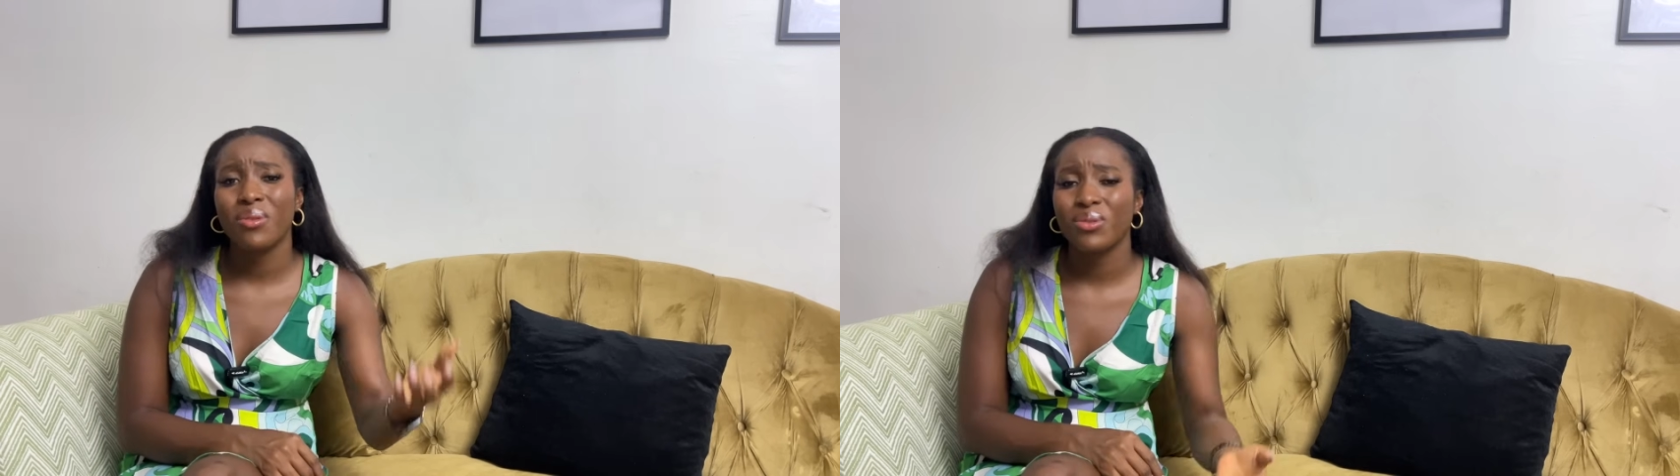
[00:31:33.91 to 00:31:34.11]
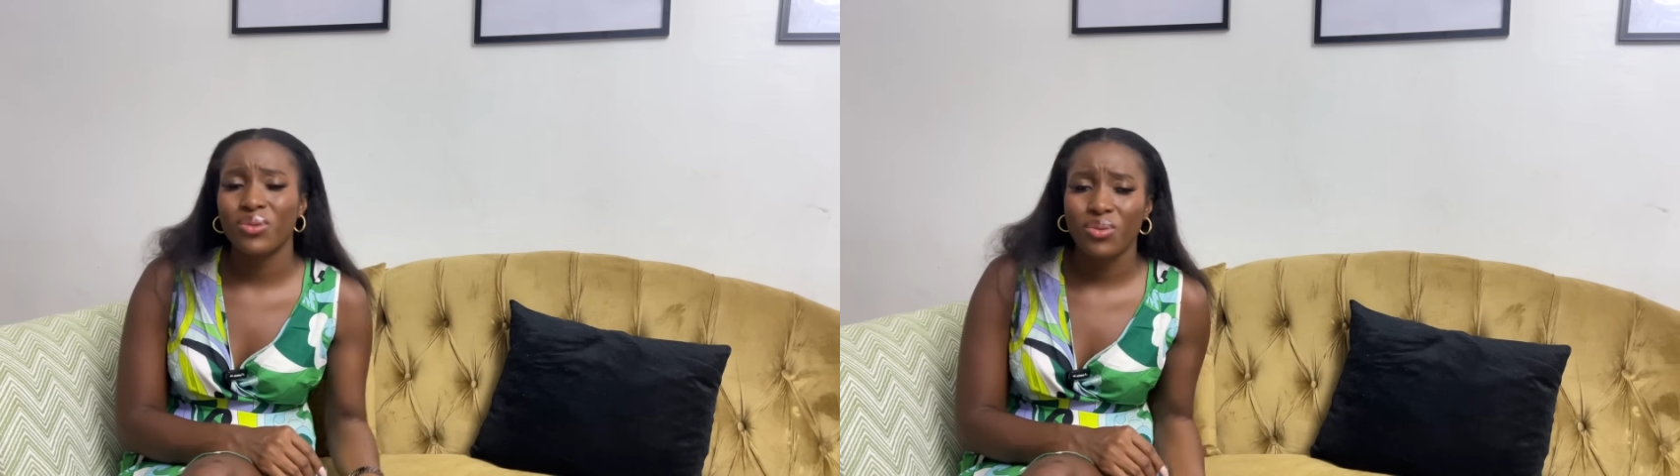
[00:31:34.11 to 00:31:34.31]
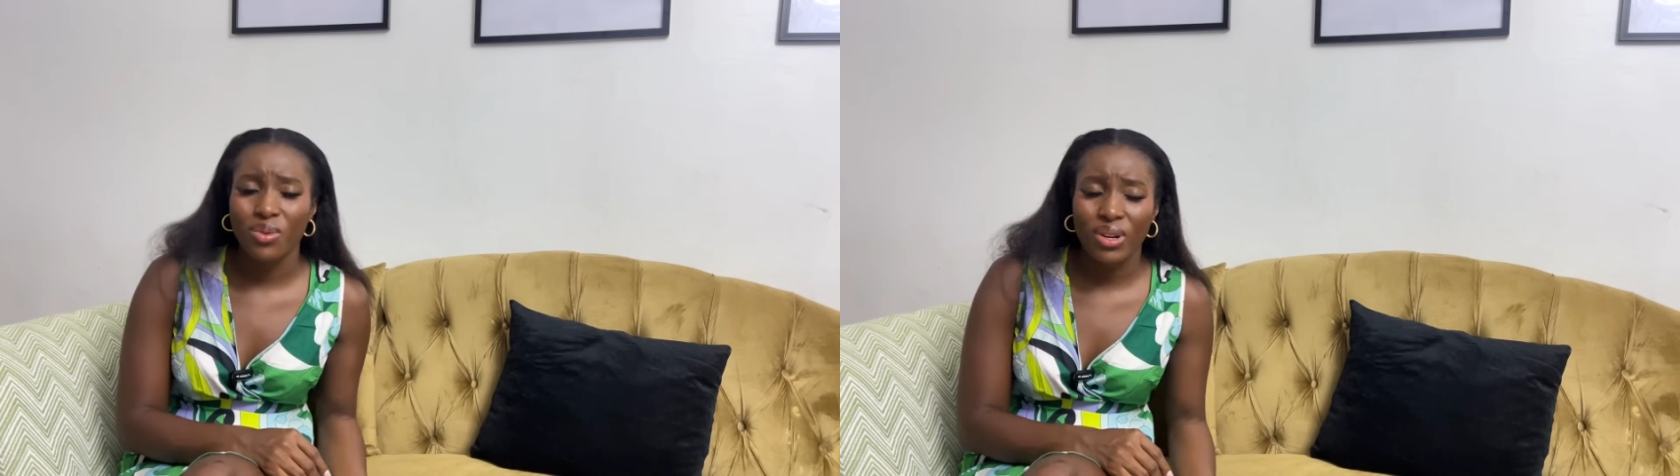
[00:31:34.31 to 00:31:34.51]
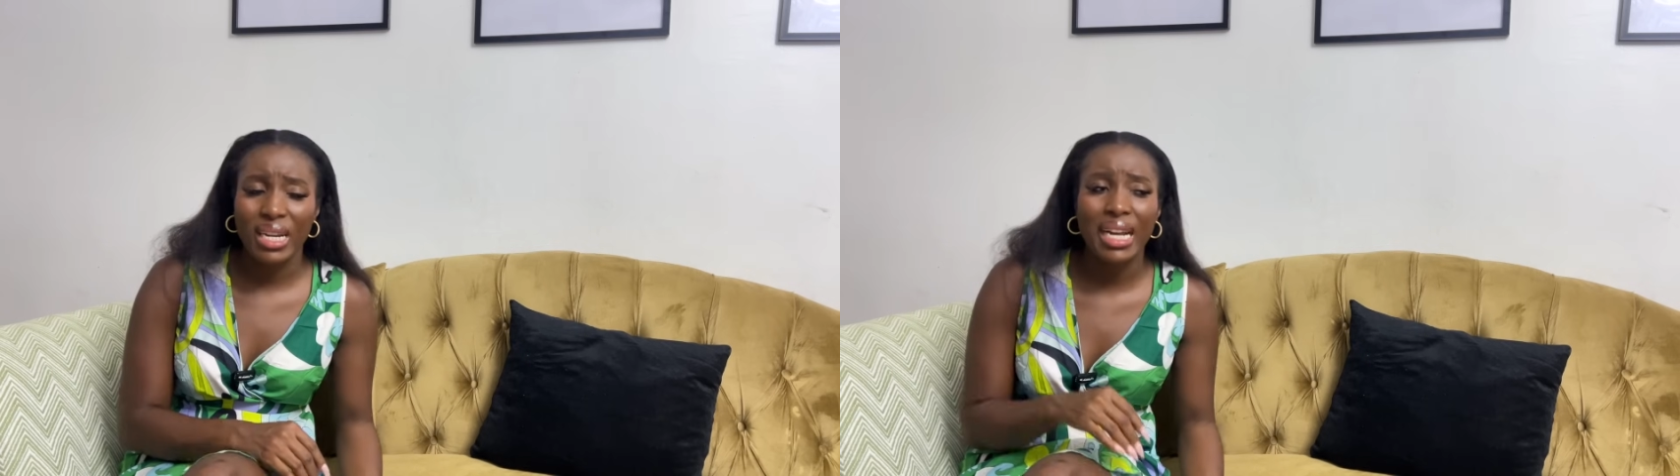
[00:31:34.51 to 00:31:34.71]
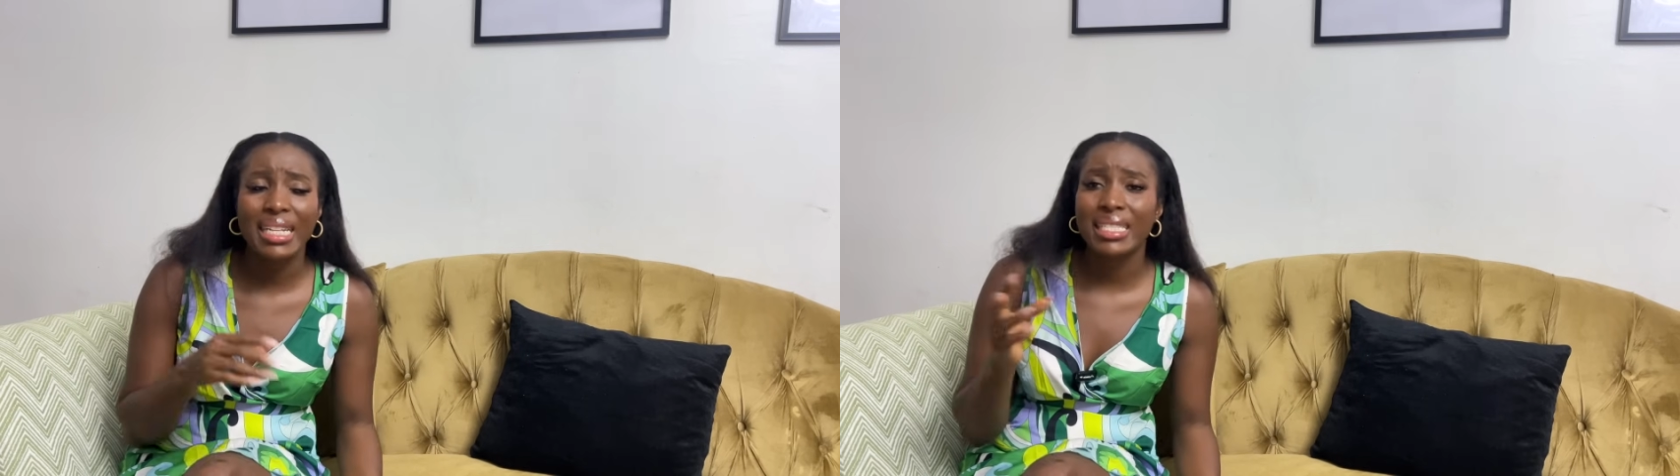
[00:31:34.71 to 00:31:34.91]
want to work,
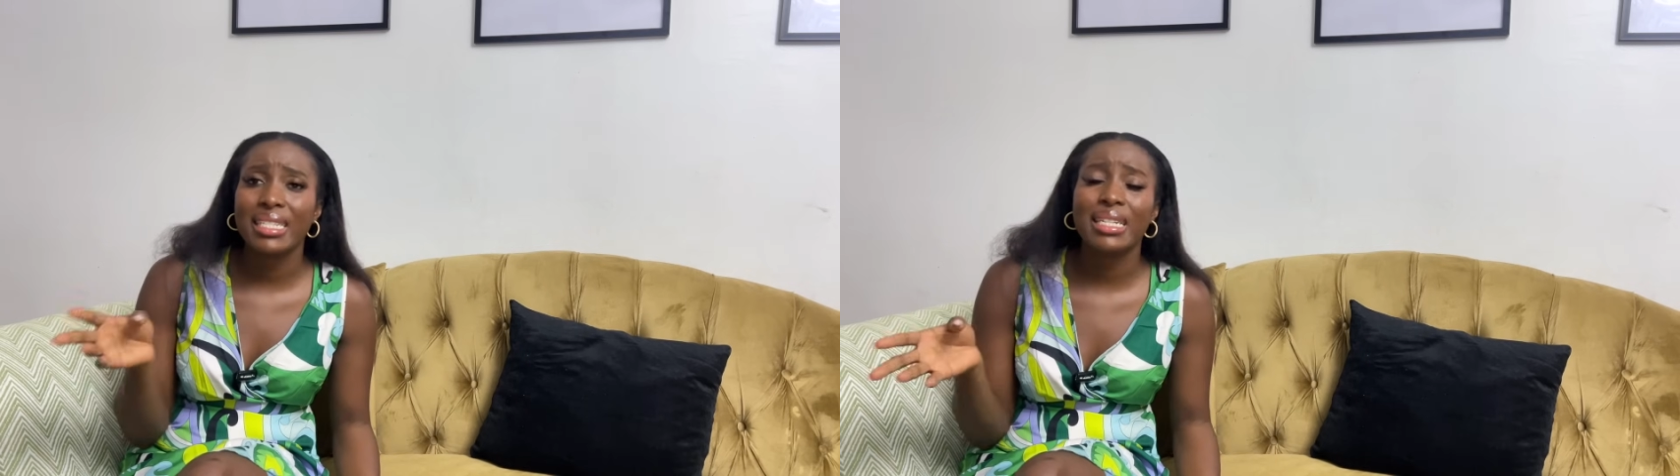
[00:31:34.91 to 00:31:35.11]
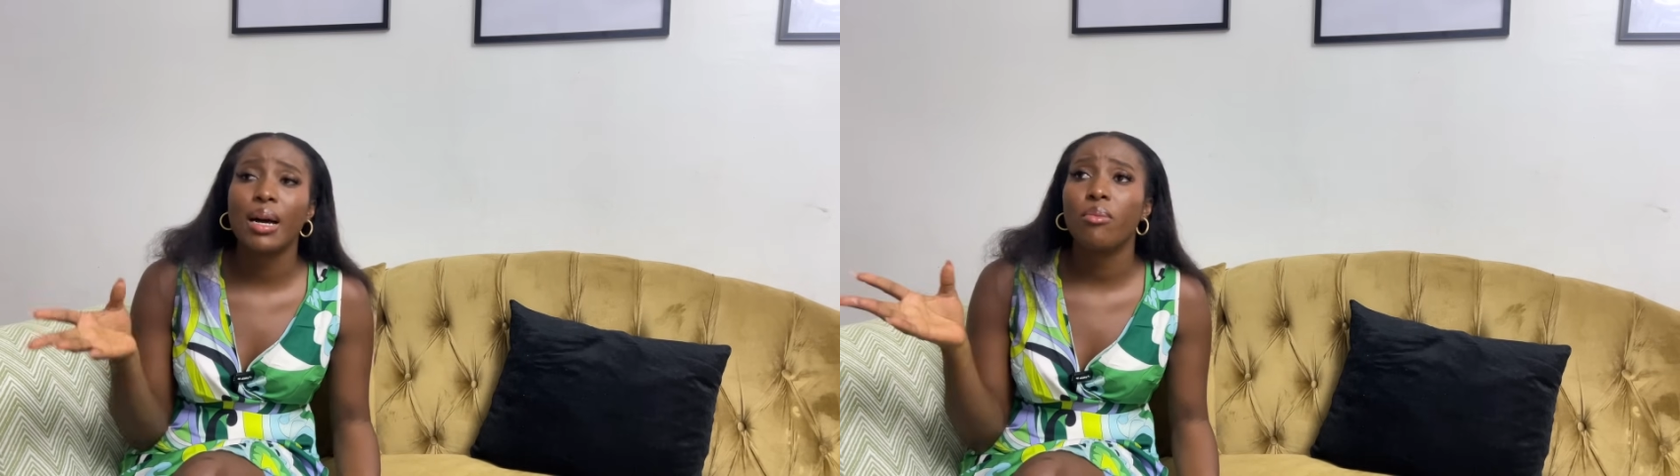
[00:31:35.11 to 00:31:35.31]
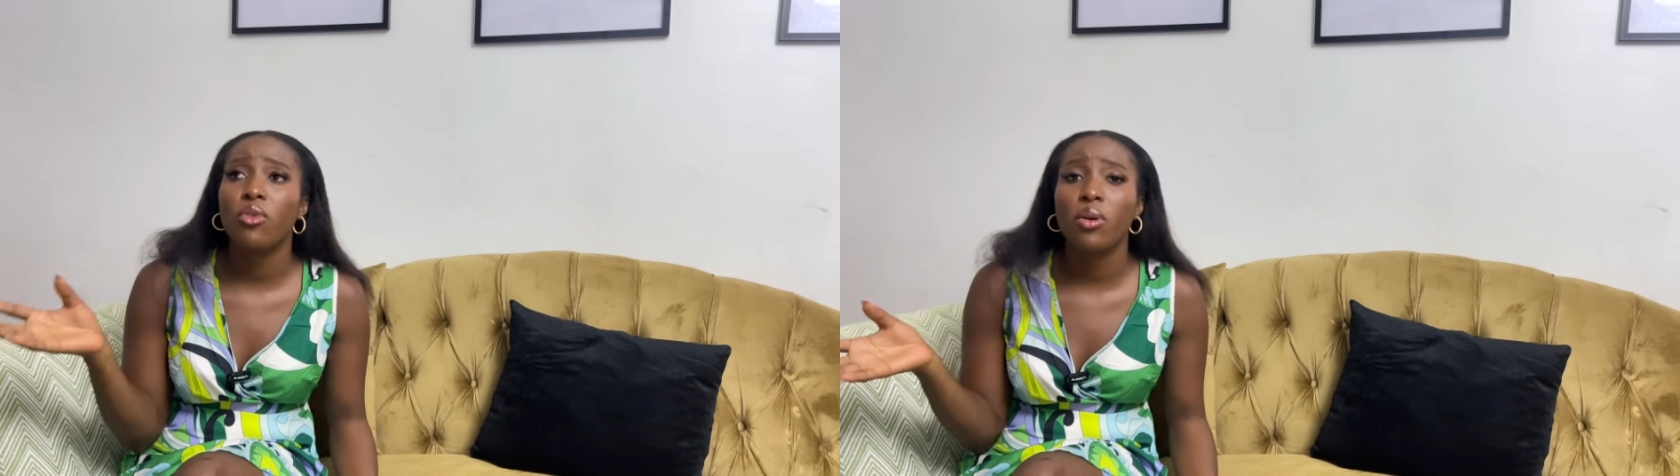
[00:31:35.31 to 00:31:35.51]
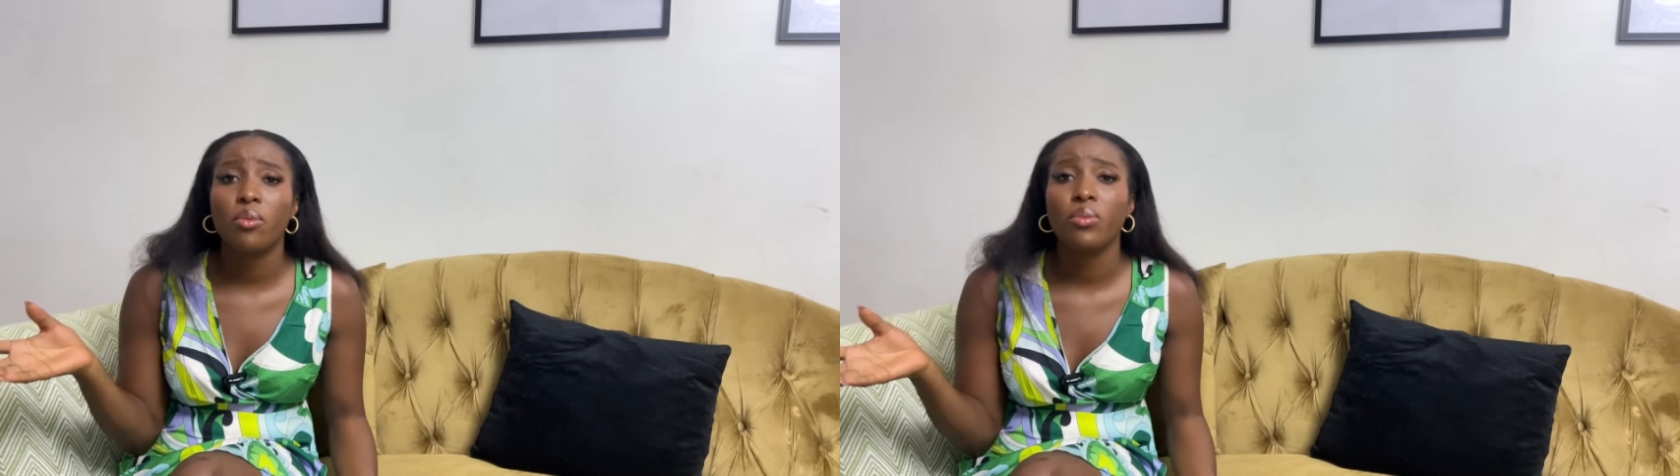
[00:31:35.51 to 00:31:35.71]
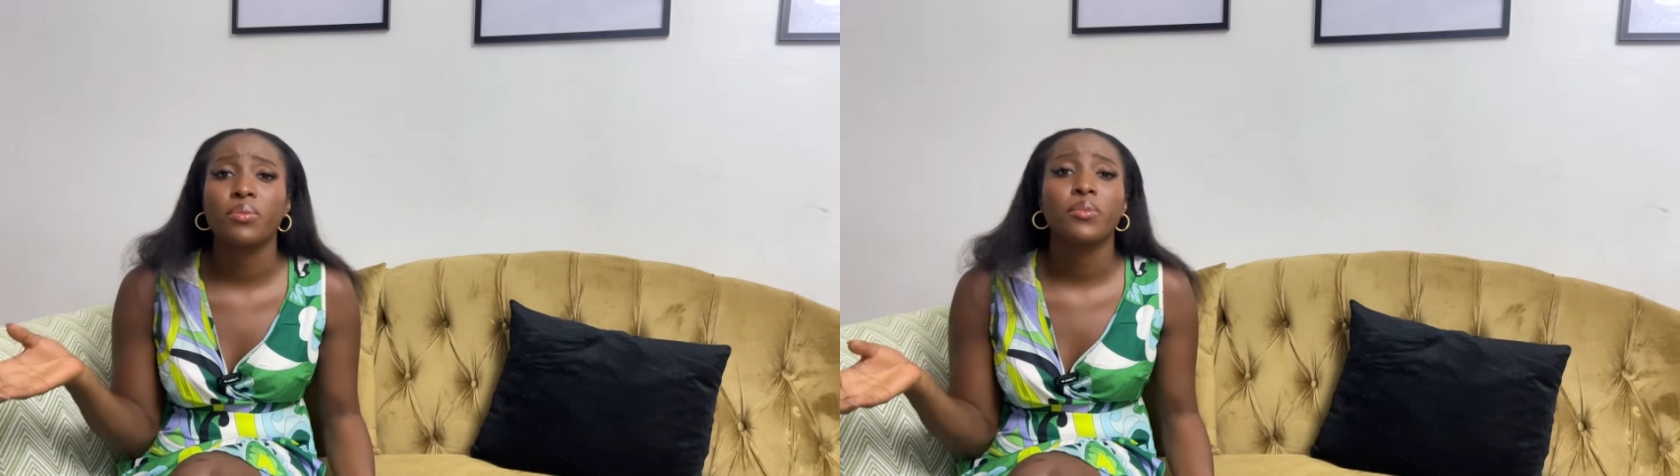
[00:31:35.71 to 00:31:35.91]
at least her mom